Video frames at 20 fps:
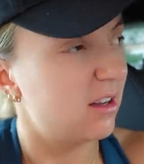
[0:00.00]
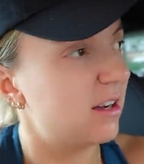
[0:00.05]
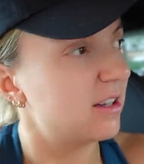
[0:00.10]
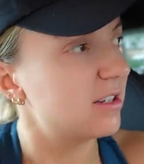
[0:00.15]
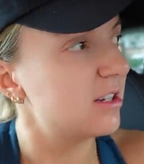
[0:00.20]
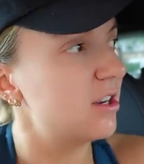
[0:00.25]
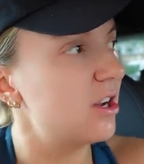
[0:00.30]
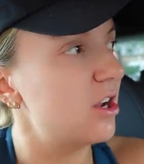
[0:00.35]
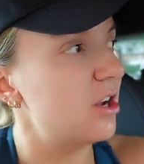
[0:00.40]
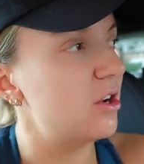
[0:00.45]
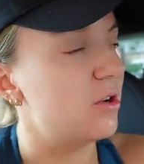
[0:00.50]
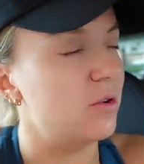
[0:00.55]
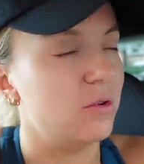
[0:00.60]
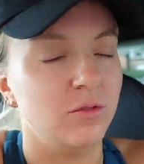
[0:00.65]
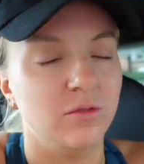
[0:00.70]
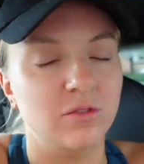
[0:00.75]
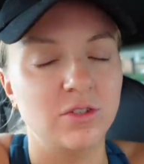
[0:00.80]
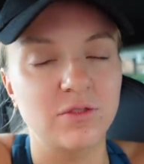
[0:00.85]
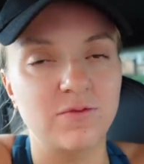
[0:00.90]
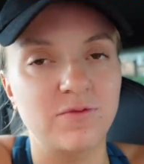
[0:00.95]
I don't
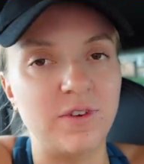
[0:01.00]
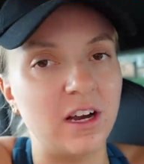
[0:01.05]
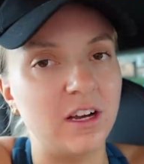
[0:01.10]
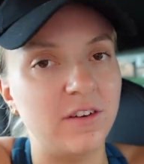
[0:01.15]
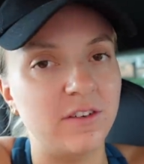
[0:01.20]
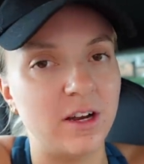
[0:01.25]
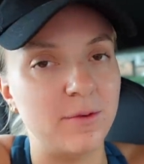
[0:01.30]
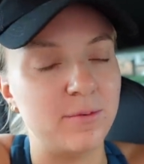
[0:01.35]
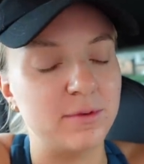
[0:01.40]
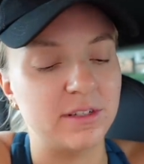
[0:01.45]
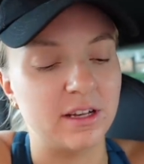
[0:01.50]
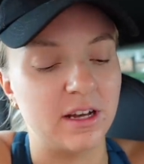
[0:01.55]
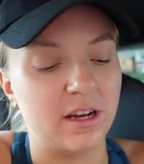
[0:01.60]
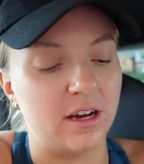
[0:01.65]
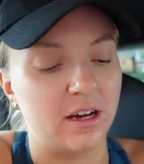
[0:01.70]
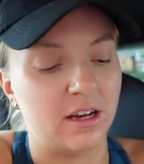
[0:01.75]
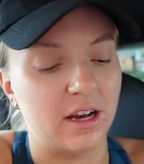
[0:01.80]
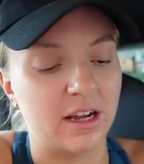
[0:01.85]
know, just very, very bizarre.